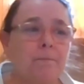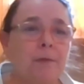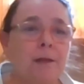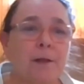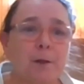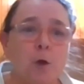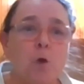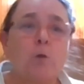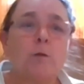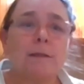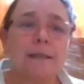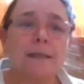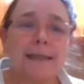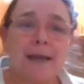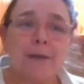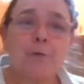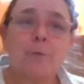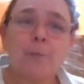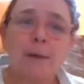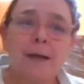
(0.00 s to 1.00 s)
they'll hold
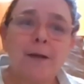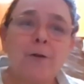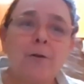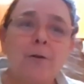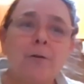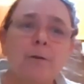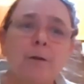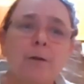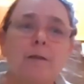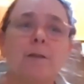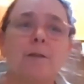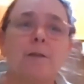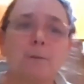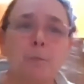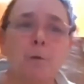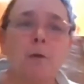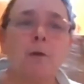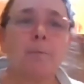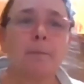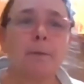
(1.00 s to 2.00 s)
together better but
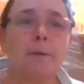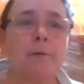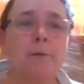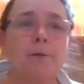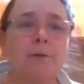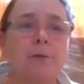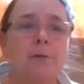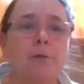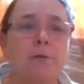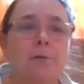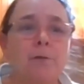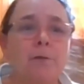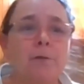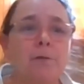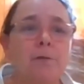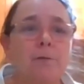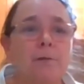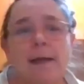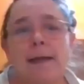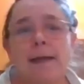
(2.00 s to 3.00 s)
small birds,
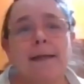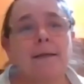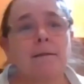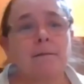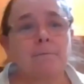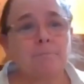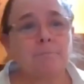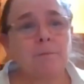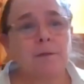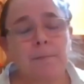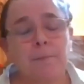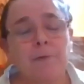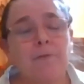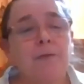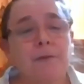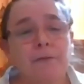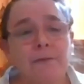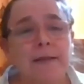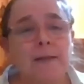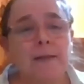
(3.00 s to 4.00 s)
like some
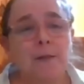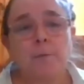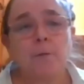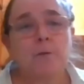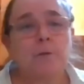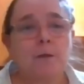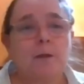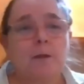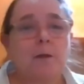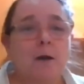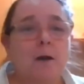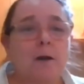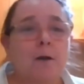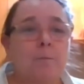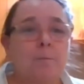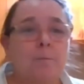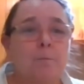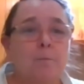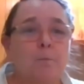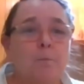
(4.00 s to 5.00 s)
of the vegetables, are,
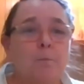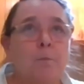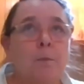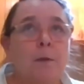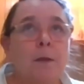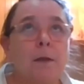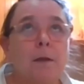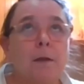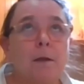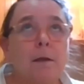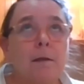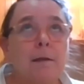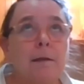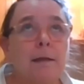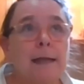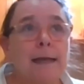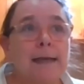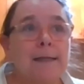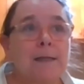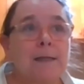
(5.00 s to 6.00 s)
are
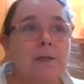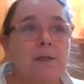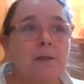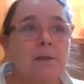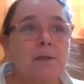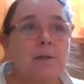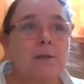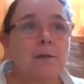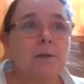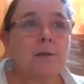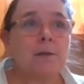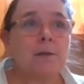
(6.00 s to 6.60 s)
less